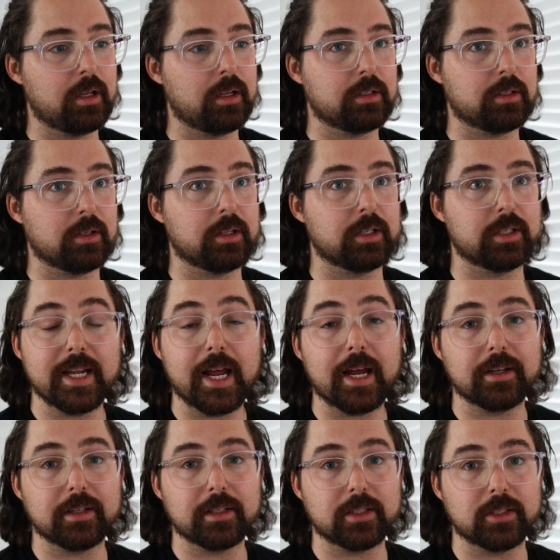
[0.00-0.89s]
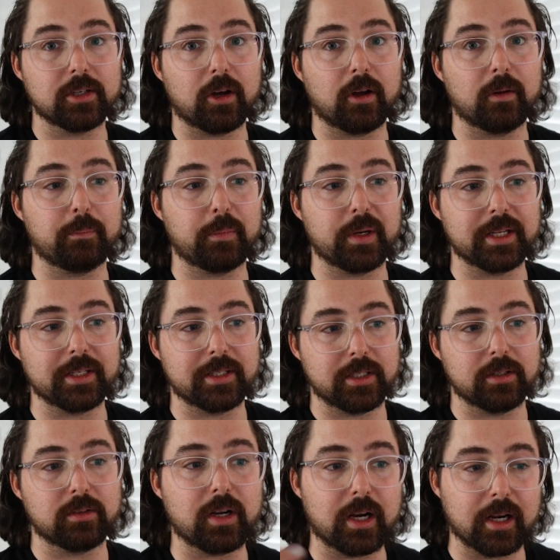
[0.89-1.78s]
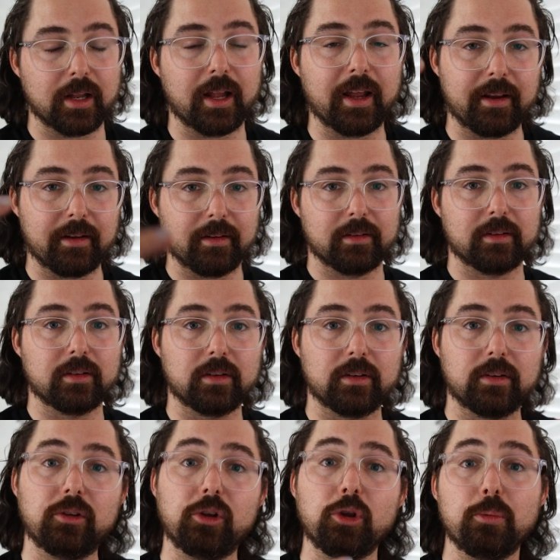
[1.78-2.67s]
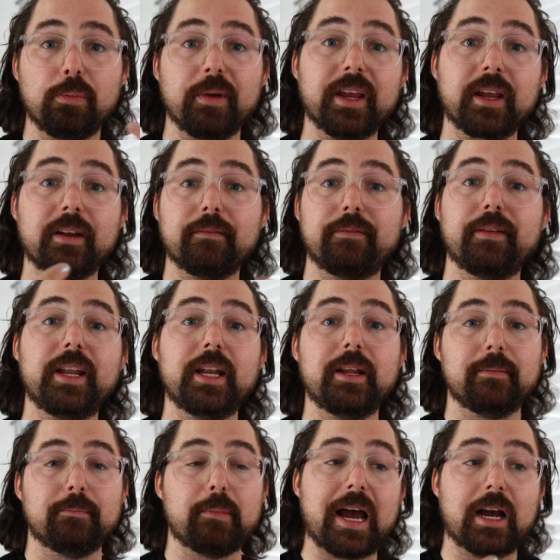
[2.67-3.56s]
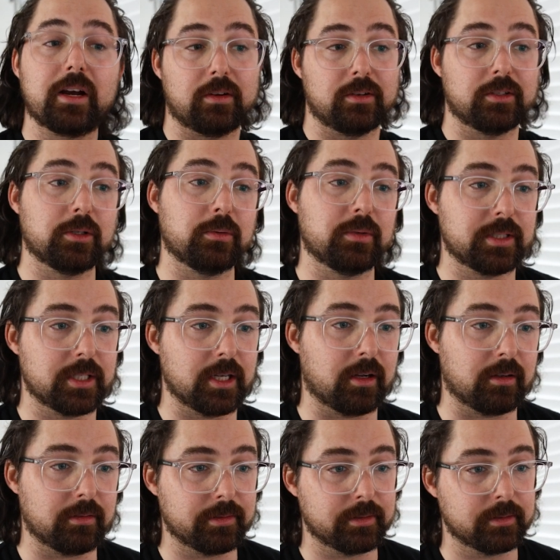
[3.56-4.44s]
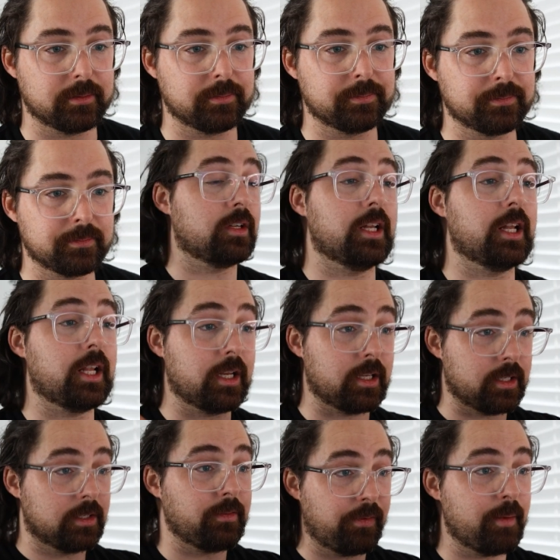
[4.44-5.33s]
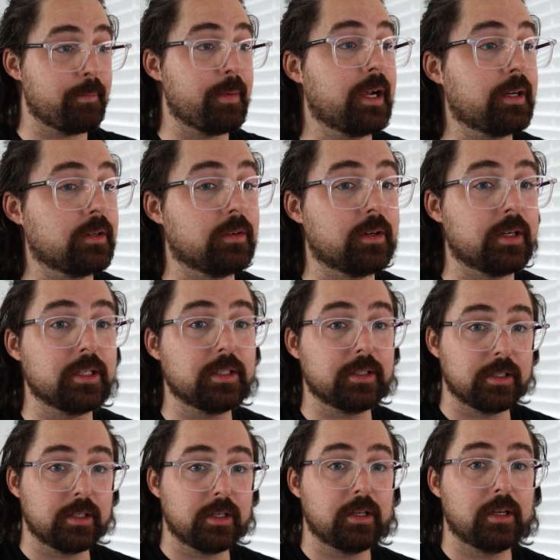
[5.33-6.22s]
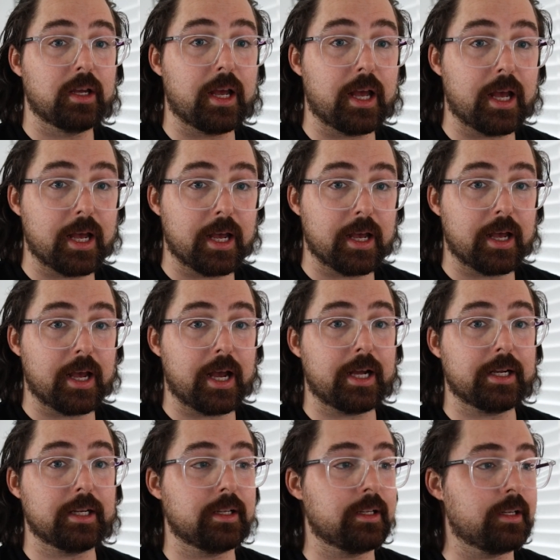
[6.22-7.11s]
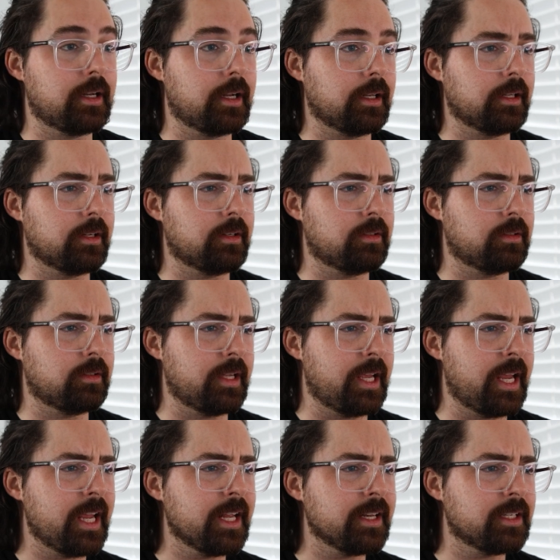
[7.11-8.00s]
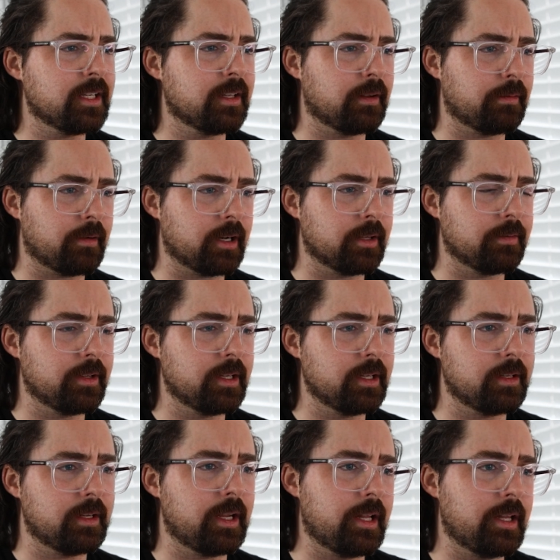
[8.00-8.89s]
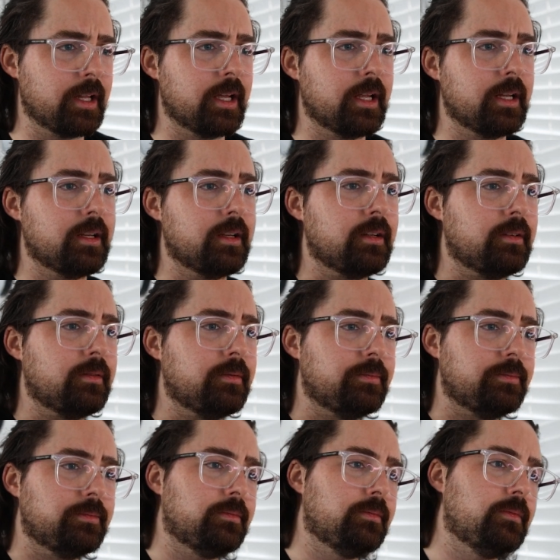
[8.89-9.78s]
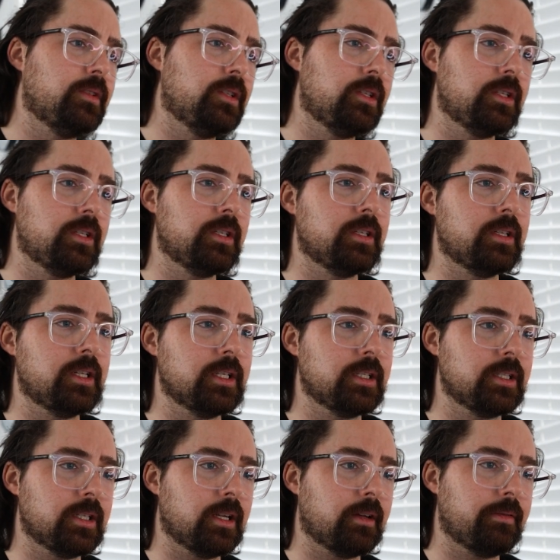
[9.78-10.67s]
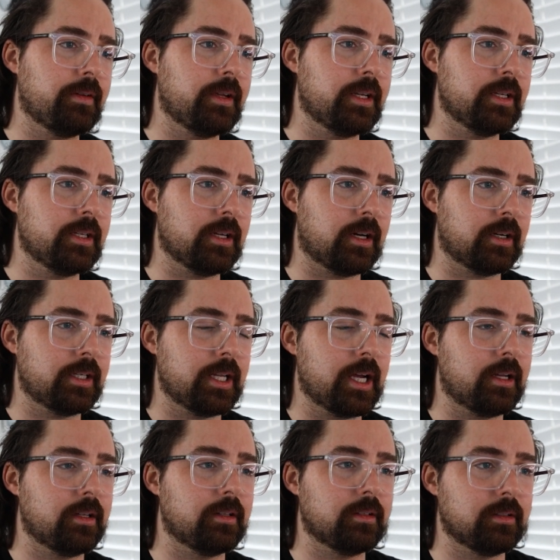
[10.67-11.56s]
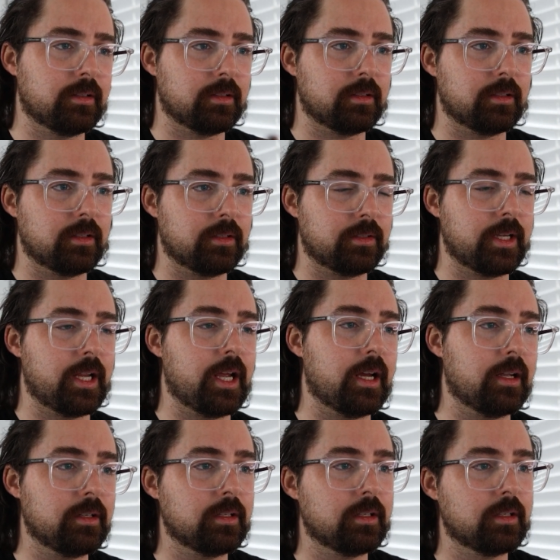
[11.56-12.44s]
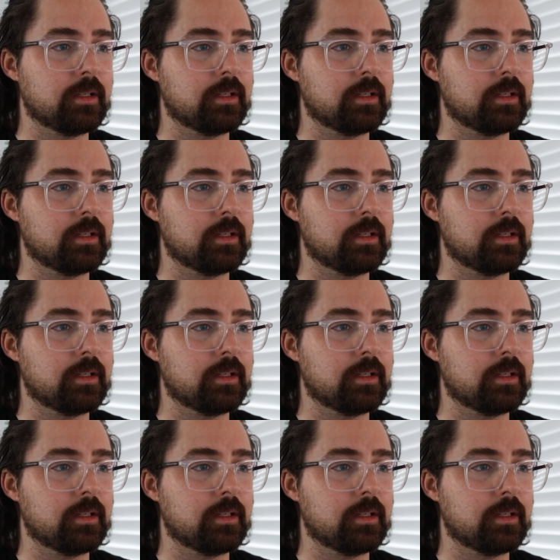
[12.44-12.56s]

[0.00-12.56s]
So the sound stopped, but it's still kind of like looping and feeding back onto itself. So I got that feedback noise, added a little hit to the front of it, and then this stuff here ducked out the sound